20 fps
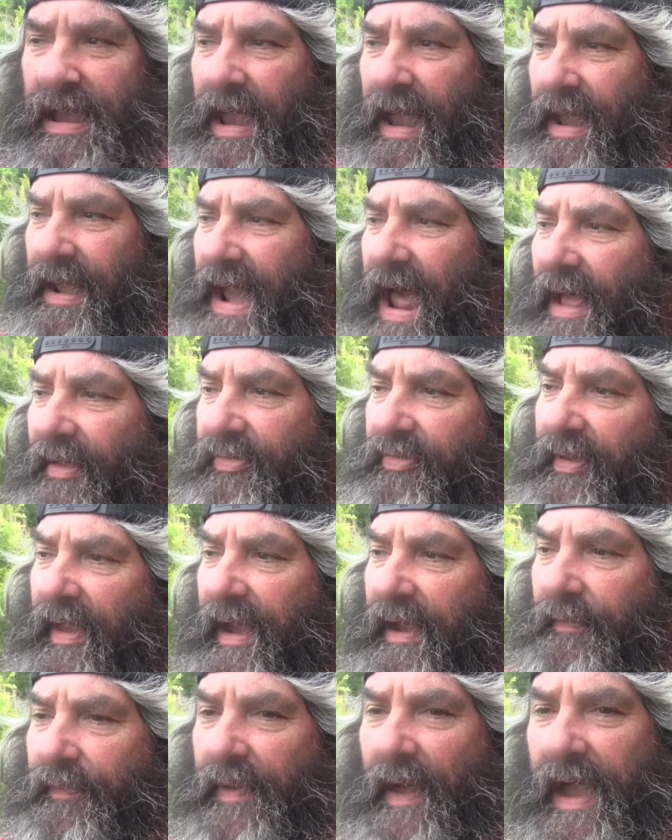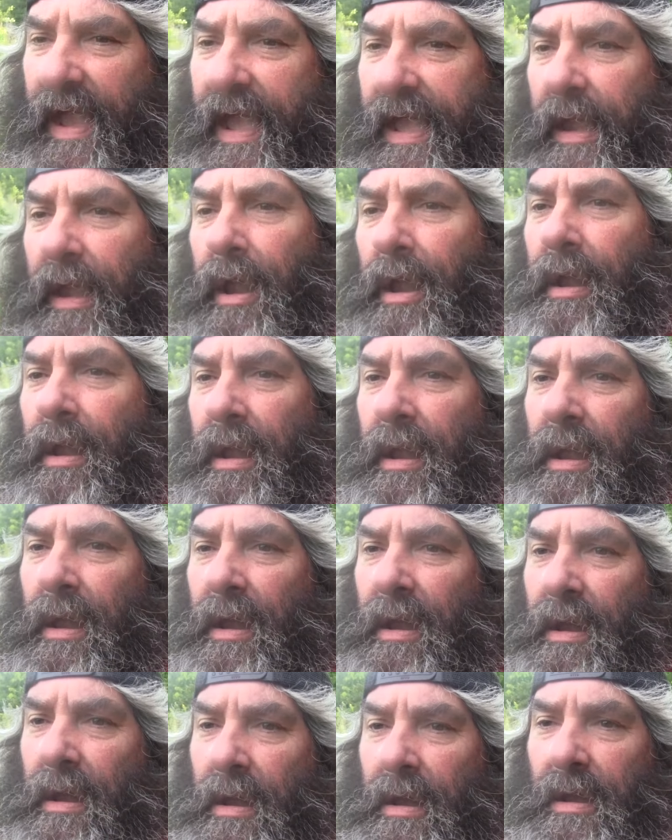and not say a thing.
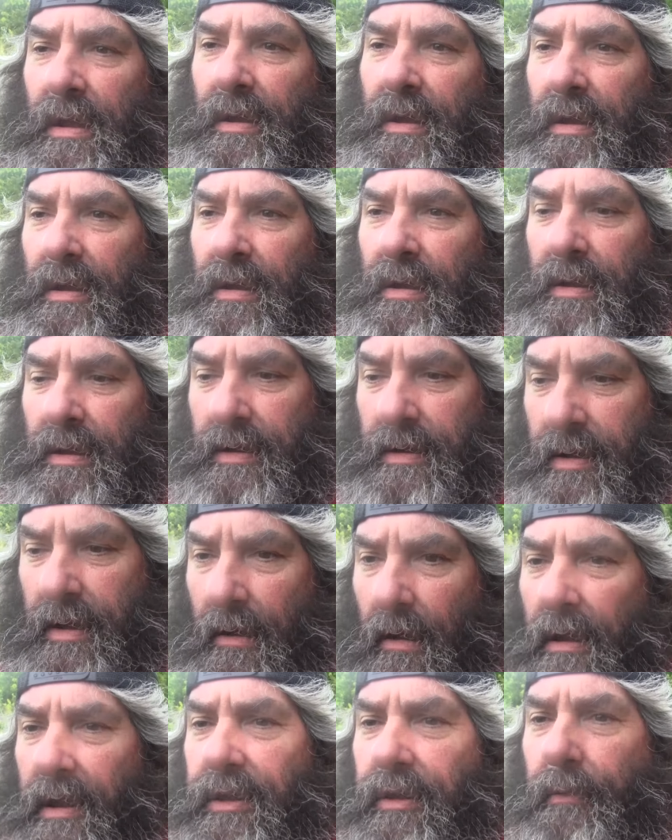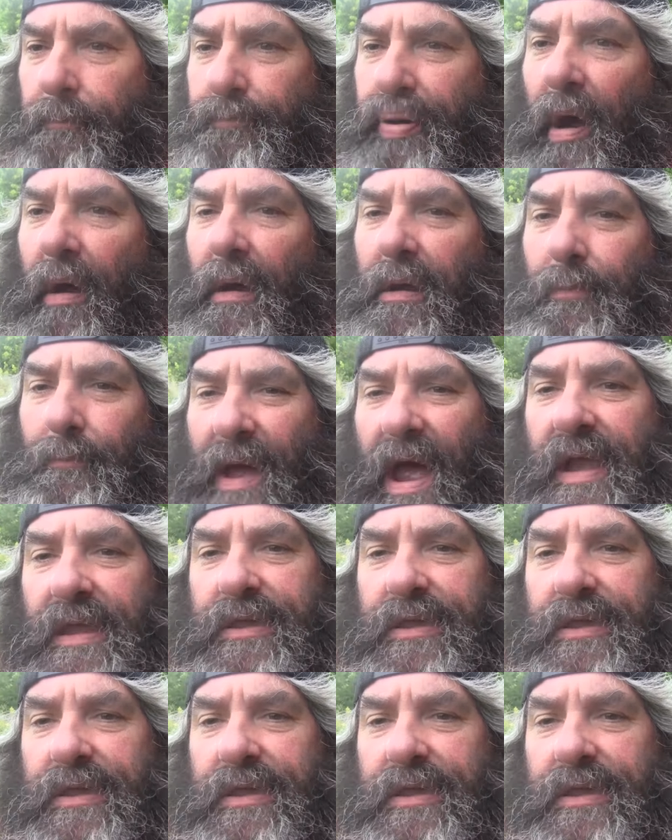You know, you're part of my